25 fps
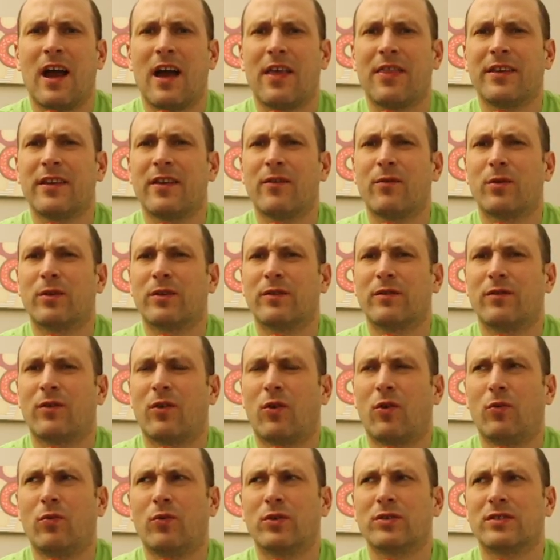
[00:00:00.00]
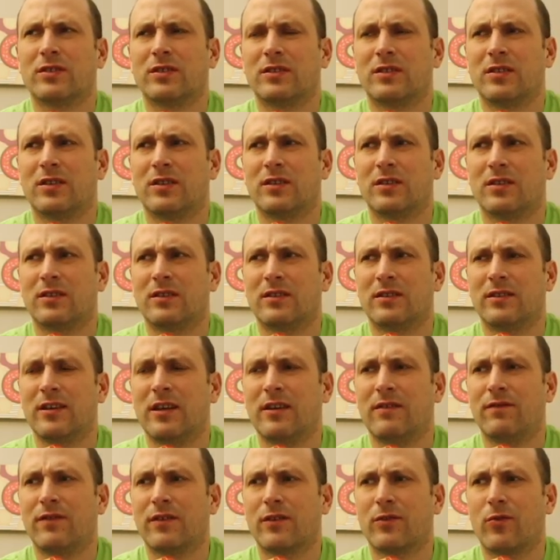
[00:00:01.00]
I think it was, or was it
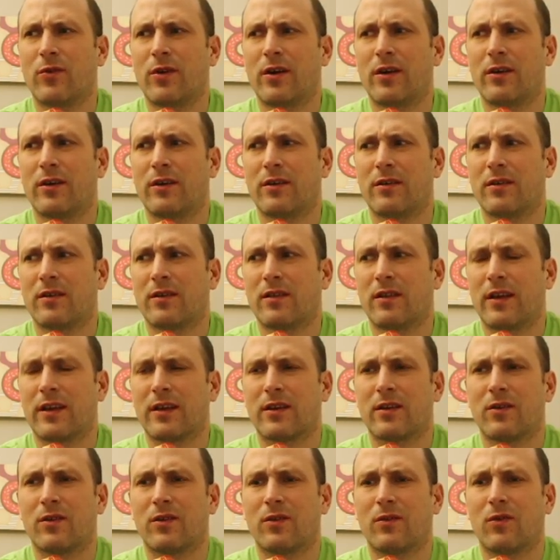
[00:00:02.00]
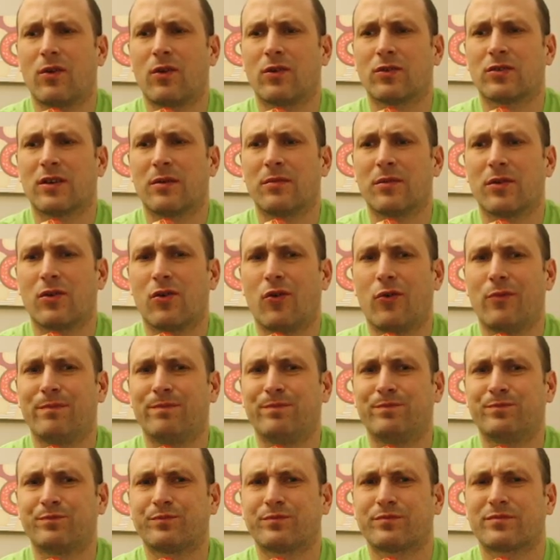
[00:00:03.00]
Nate Figueroa, like a long time ago,
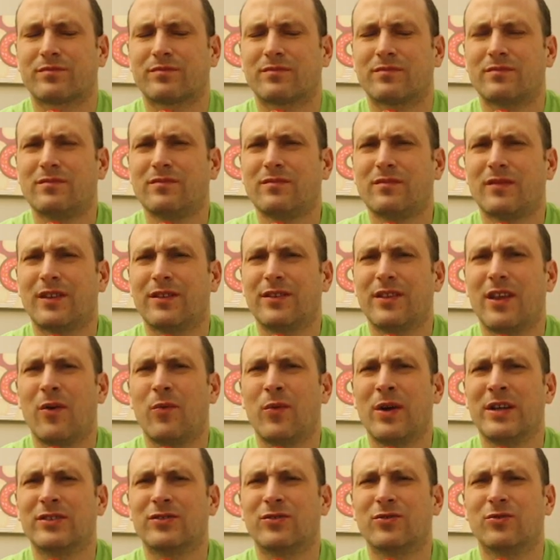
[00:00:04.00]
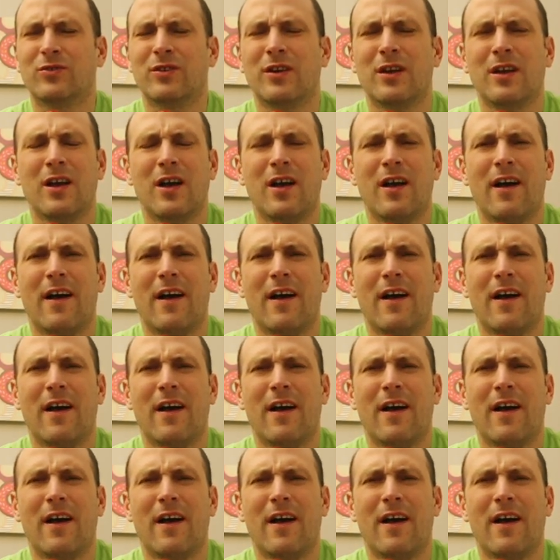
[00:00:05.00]
that went to